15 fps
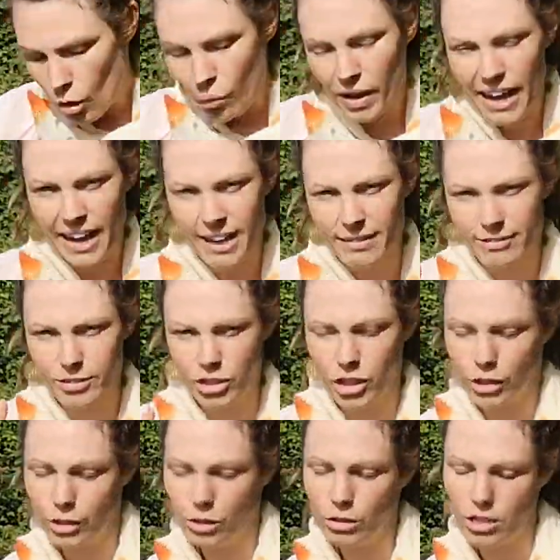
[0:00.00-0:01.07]
We have
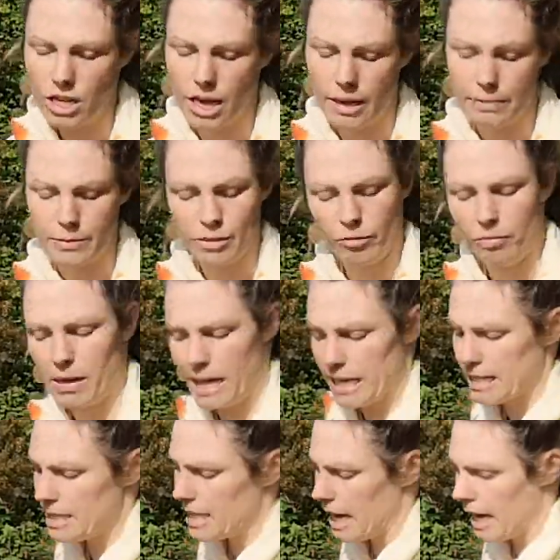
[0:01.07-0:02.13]
two types of
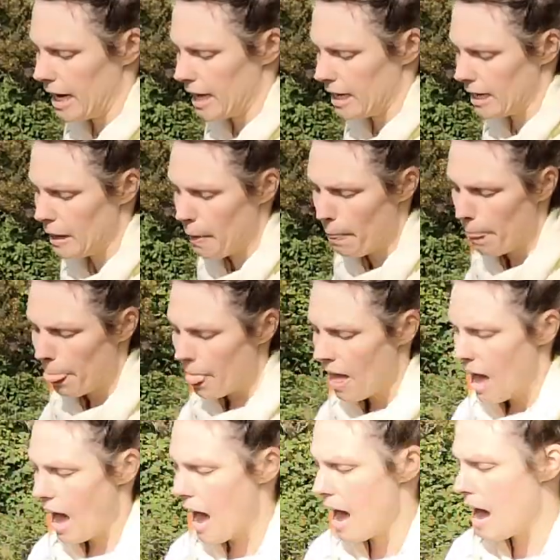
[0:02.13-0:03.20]
plantain
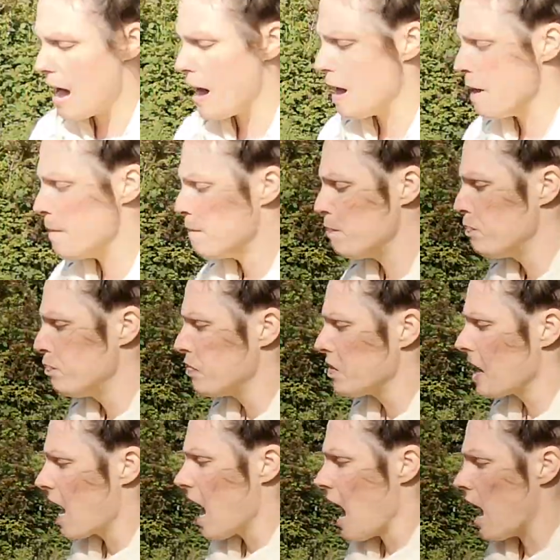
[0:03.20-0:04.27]
um,
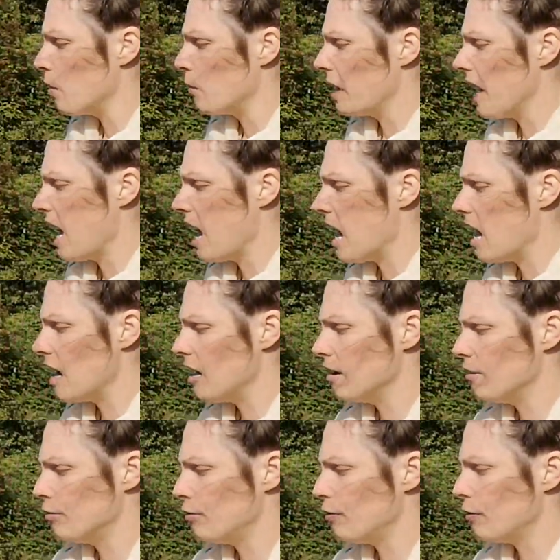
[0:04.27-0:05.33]
and we
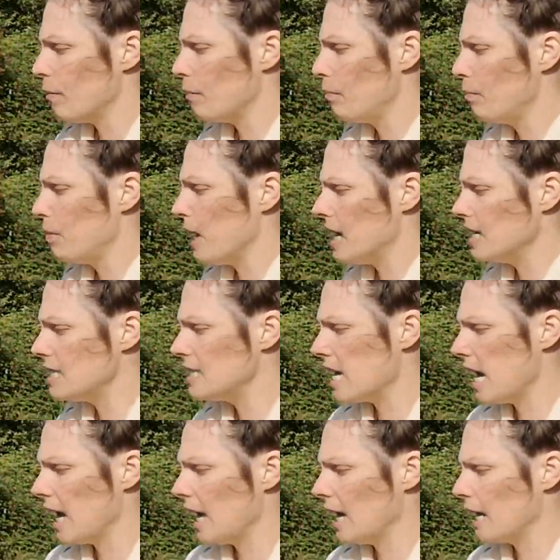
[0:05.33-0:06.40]
have
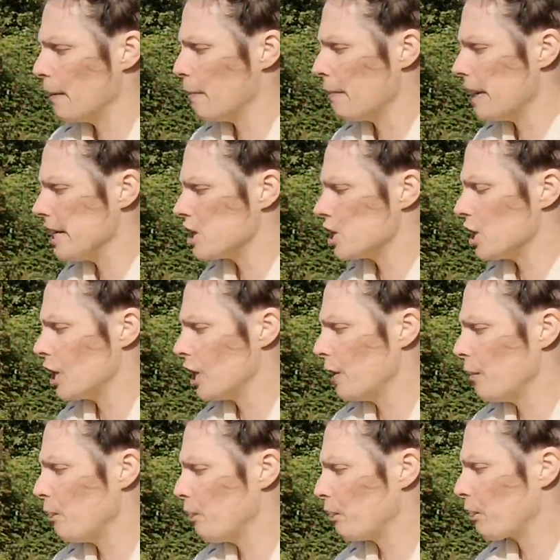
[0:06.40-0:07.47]
plantain major